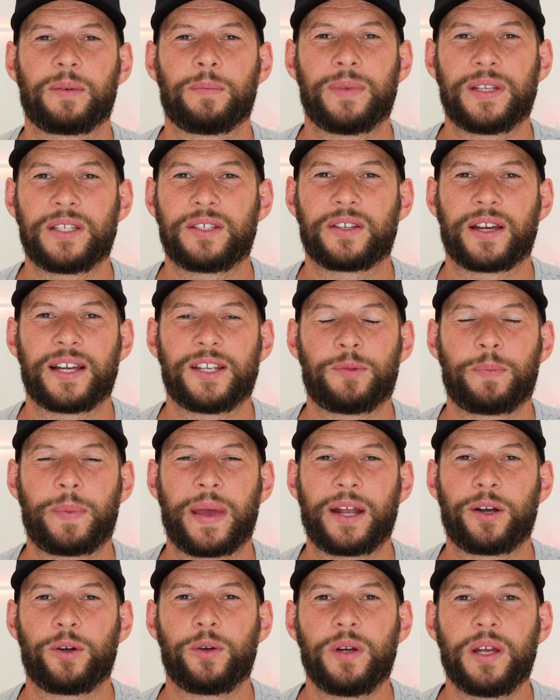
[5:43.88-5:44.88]
mid-sized
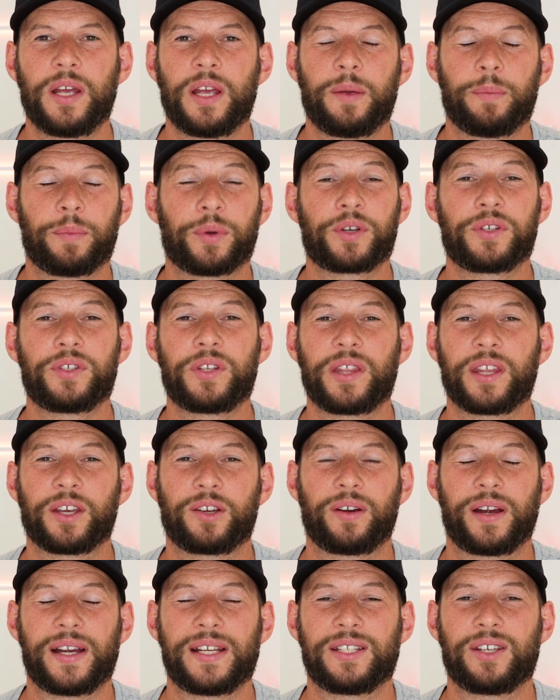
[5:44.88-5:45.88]
panel, because of the
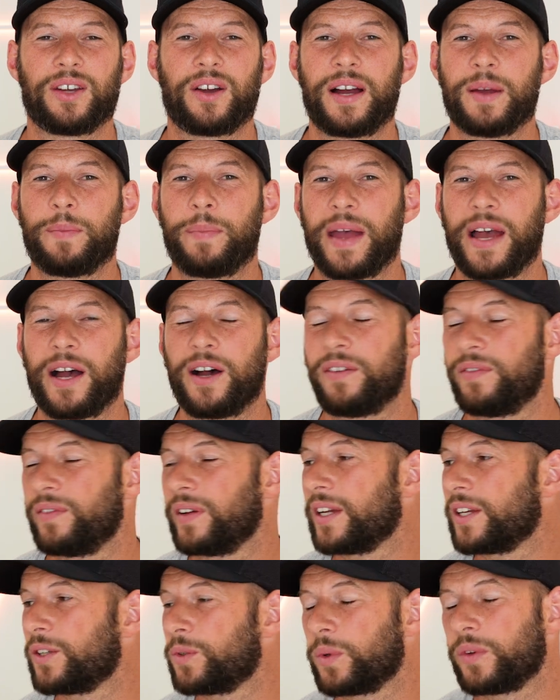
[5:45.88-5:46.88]
crazy high power
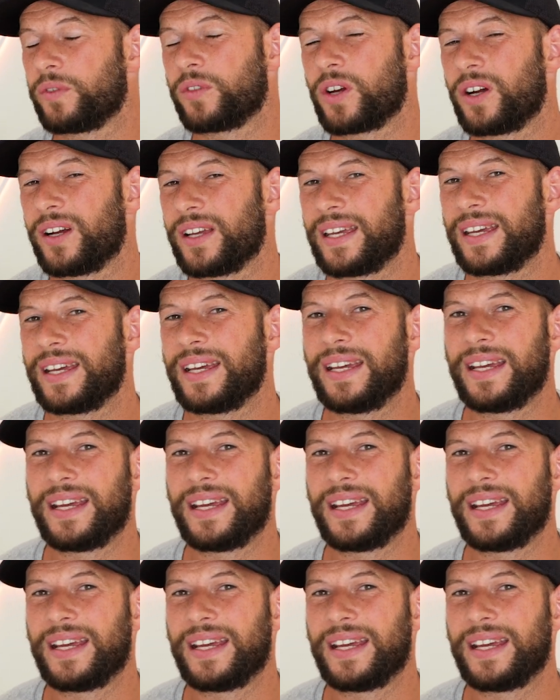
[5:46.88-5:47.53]
figures we've got here,